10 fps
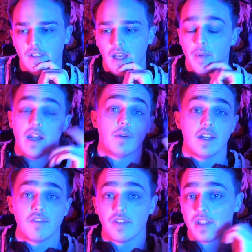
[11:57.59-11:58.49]
I mean, I would
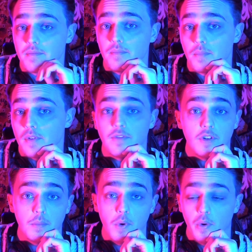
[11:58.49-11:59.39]
definitely
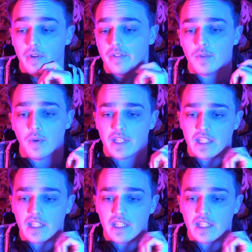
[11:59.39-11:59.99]
prefer more. If you want